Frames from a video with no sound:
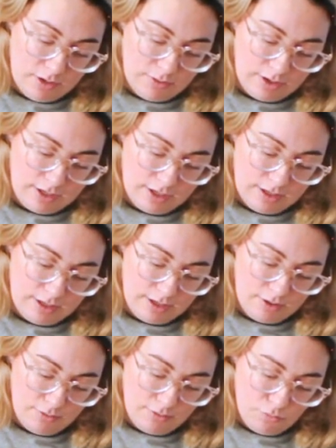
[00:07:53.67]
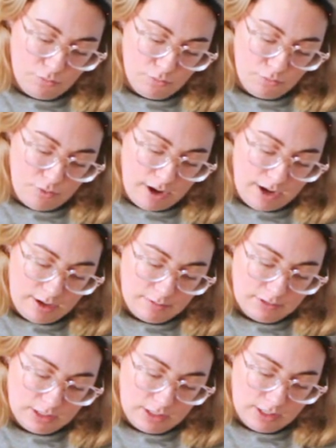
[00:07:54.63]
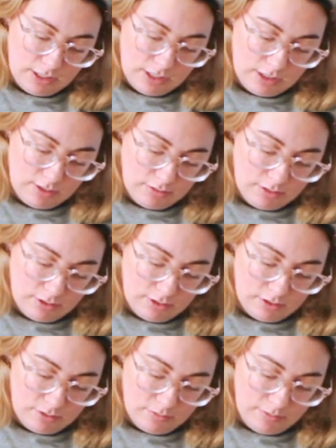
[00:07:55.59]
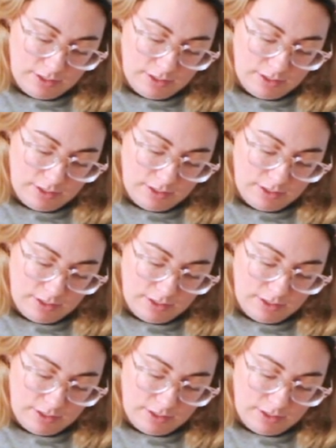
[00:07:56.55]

You want to get like right up to the cuticle,